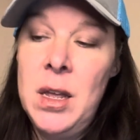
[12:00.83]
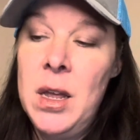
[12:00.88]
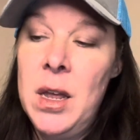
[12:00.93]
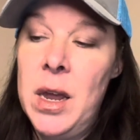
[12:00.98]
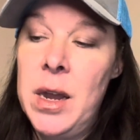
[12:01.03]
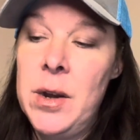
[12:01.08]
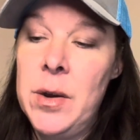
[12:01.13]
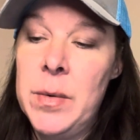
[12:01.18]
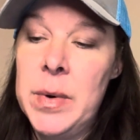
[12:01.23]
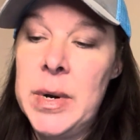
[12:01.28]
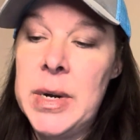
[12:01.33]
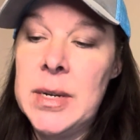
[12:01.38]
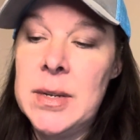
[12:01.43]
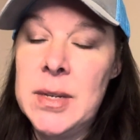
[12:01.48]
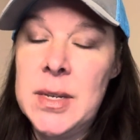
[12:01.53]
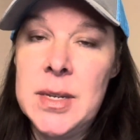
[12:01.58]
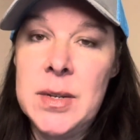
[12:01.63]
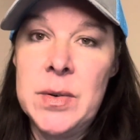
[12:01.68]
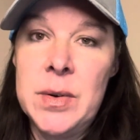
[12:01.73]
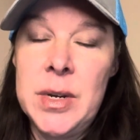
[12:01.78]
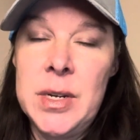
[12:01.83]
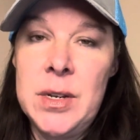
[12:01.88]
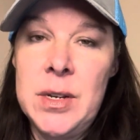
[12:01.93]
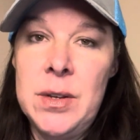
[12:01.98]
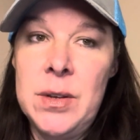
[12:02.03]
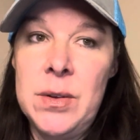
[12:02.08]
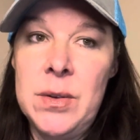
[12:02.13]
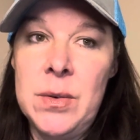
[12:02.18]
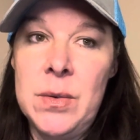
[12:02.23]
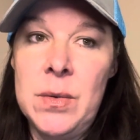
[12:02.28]
and no one else is going
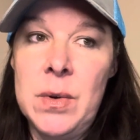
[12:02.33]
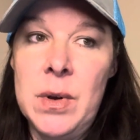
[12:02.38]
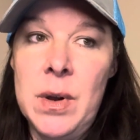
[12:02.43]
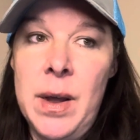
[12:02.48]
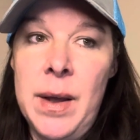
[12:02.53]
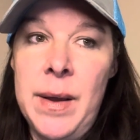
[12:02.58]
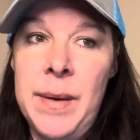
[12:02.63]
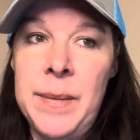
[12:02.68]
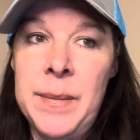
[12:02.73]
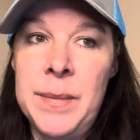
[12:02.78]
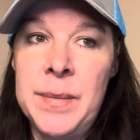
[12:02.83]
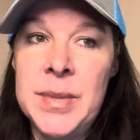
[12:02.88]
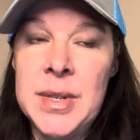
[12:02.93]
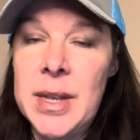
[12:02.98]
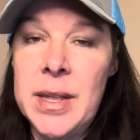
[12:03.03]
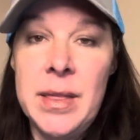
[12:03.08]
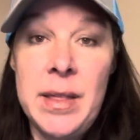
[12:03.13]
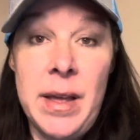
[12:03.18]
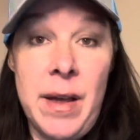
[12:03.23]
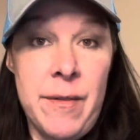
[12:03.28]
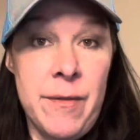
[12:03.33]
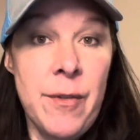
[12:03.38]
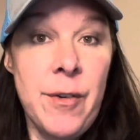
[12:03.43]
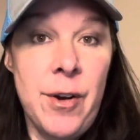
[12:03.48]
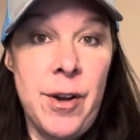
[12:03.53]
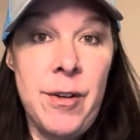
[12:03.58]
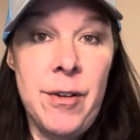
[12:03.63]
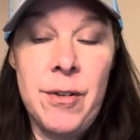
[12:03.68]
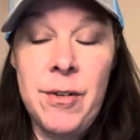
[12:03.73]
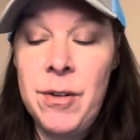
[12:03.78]
to um, set that for
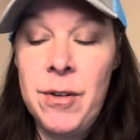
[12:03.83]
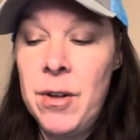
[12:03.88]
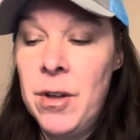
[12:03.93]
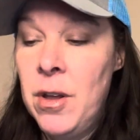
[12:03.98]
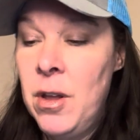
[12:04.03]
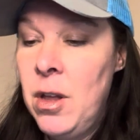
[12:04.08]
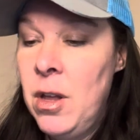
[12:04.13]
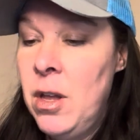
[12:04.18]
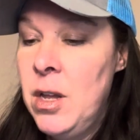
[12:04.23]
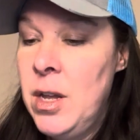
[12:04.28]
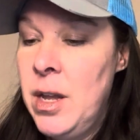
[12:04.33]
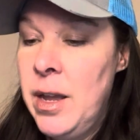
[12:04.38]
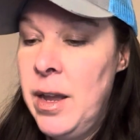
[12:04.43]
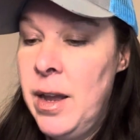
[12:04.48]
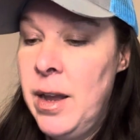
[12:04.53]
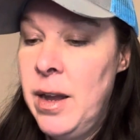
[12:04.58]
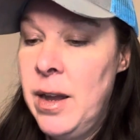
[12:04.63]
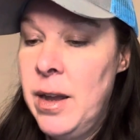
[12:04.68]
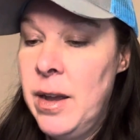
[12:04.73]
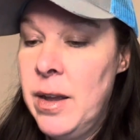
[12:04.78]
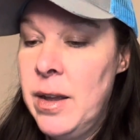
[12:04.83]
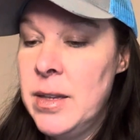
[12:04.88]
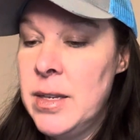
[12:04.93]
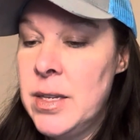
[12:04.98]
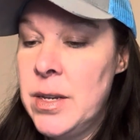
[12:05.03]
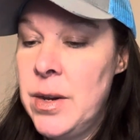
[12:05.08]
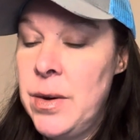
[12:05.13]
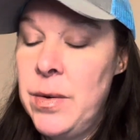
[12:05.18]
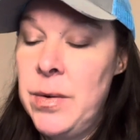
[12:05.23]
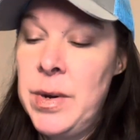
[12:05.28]
you.
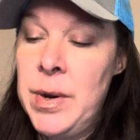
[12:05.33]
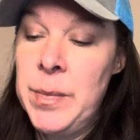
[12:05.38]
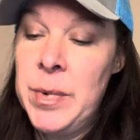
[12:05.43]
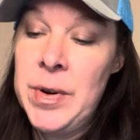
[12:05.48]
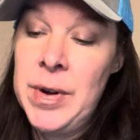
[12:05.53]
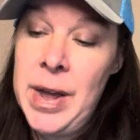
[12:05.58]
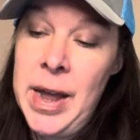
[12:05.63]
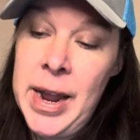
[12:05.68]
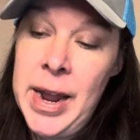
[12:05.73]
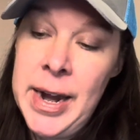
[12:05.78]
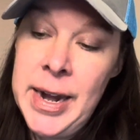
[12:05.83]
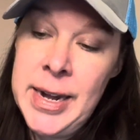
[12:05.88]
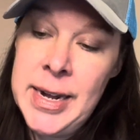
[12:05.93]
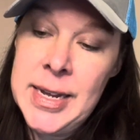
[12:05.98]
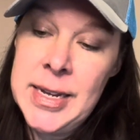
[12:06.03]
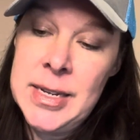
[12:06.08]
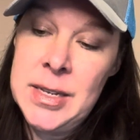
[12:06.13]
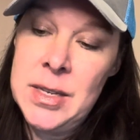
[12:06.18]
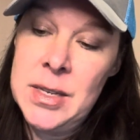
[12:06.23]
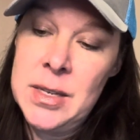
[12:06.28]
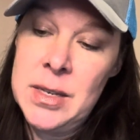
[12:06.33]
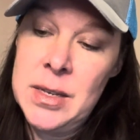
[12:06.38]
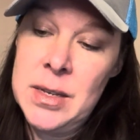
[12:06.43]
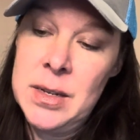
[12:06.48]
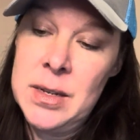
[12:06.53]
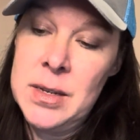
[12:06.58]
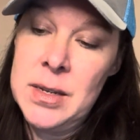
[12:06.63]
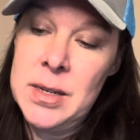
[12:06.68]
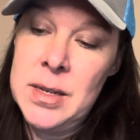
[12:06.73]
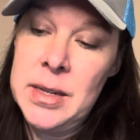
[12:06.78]
So number nine is
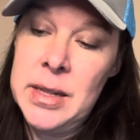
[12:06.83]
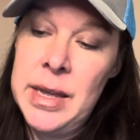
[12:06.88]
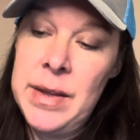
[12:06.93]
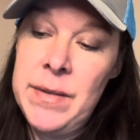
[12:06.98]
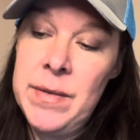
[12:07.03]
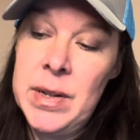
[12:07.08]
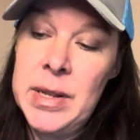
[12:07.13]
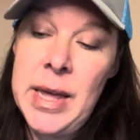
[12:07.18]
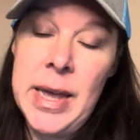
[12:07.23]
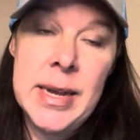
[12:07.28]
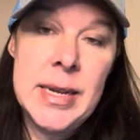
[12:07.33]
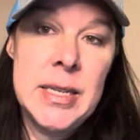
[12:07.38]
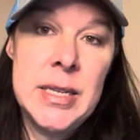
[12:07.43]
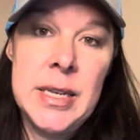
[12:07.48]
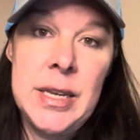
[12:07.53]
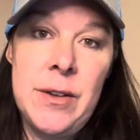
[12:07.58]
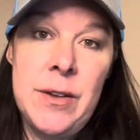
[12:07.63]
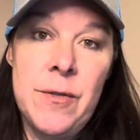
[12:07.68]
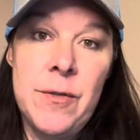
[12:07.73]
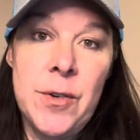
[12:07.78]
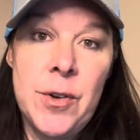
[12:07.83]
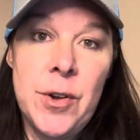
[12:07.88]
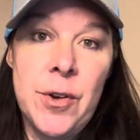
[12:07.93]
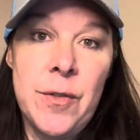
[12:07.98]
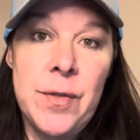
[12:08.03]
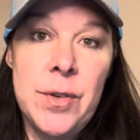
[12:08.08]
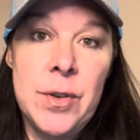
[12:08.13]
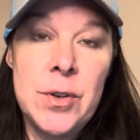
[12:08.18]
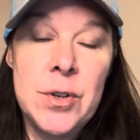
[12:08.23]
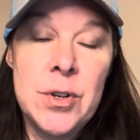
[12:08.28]
to leave a legacy for your
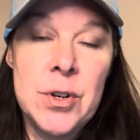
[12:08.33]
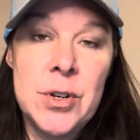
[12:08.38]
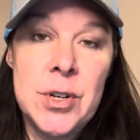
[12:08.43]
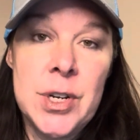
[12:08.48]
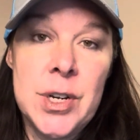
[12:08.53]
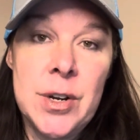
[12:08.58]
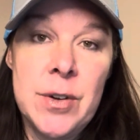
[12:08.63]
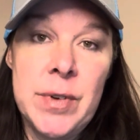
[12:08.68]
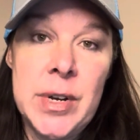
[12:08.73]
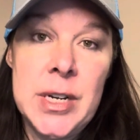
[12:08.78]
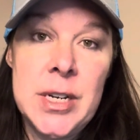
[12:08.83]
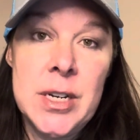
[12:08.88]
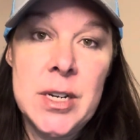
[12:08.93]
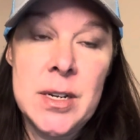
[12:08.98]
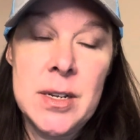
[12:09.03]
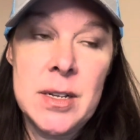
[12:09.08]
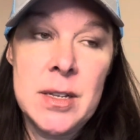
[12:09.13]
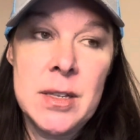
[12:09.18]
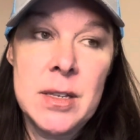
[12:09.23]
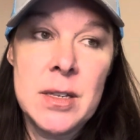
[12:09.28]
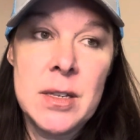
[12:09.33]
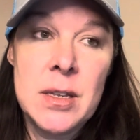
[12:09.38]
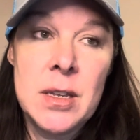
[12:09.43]
future generations.